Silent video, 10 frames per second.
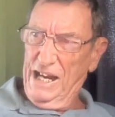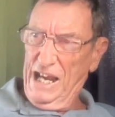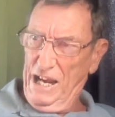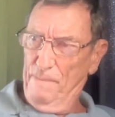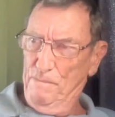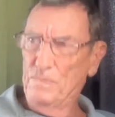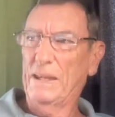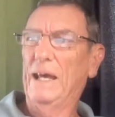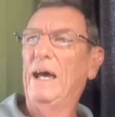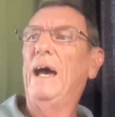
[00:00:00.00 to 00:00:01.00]
him,
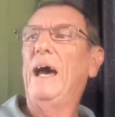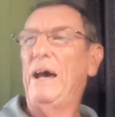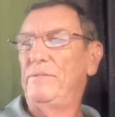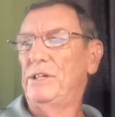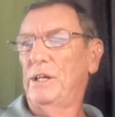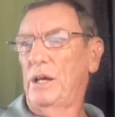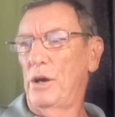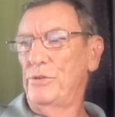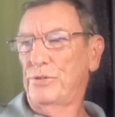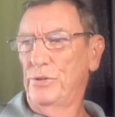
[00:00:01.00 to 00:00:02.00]
having to
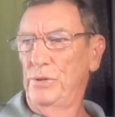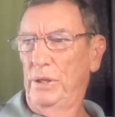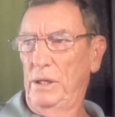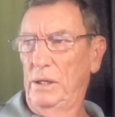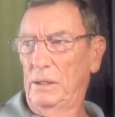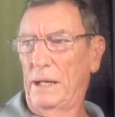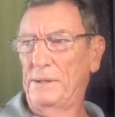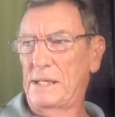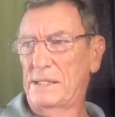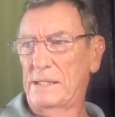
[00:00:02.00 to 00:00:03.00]
go through the
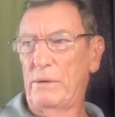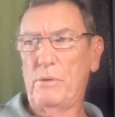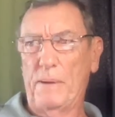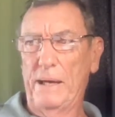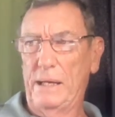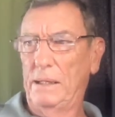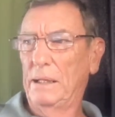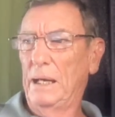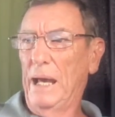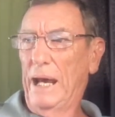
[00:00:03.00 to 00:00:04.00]
unnecessary pain.
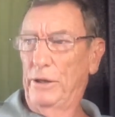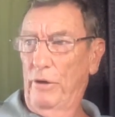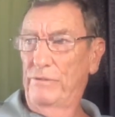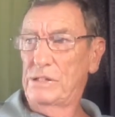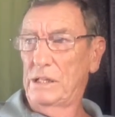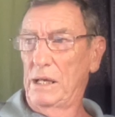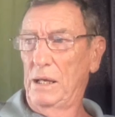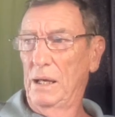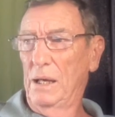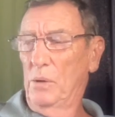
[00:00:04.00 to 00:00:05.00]
And
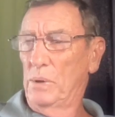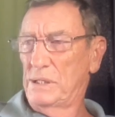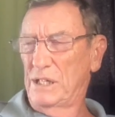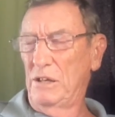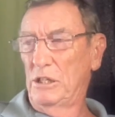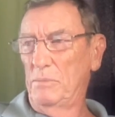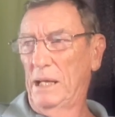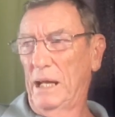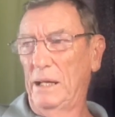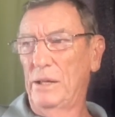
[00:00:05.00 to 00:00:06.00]
obviously, we seem to be
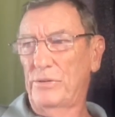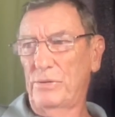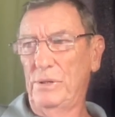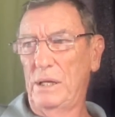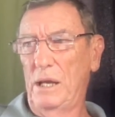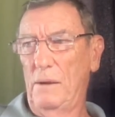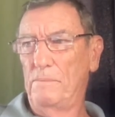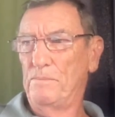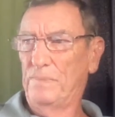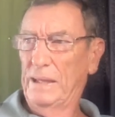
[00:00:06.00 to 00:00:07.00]
getting through to
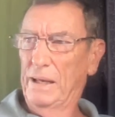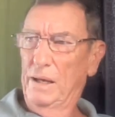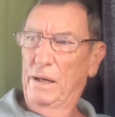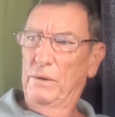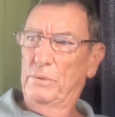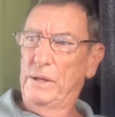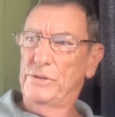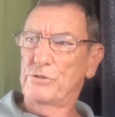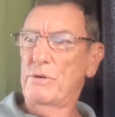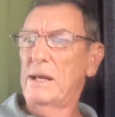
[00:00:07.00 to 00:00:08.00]
him. Read
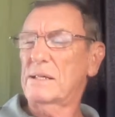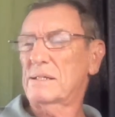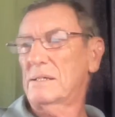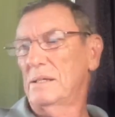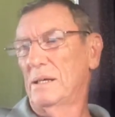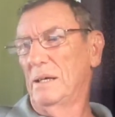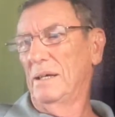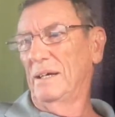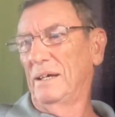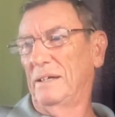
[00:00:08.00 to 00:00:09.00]
the drinks,
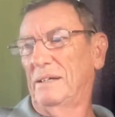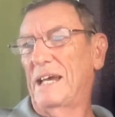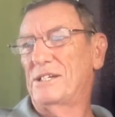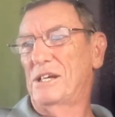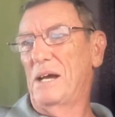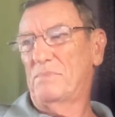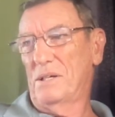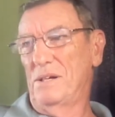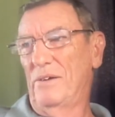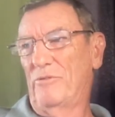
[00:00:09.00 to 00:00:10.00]
catching up
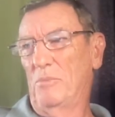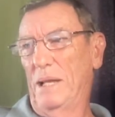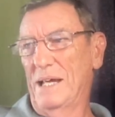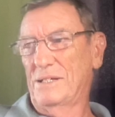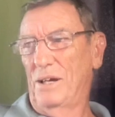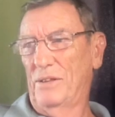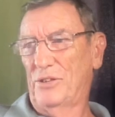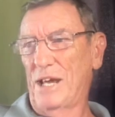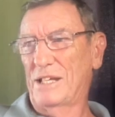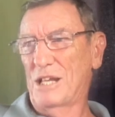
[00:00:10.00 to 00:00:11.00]
tonight from last night.
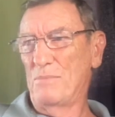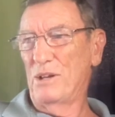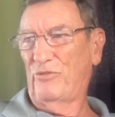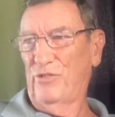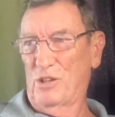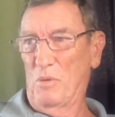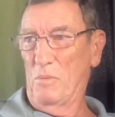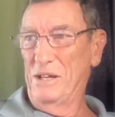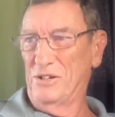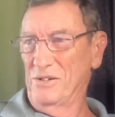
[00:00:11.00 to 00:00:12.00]
Thanks so much for the
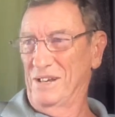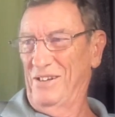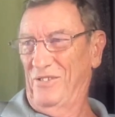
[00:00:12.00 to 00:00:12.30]
permission.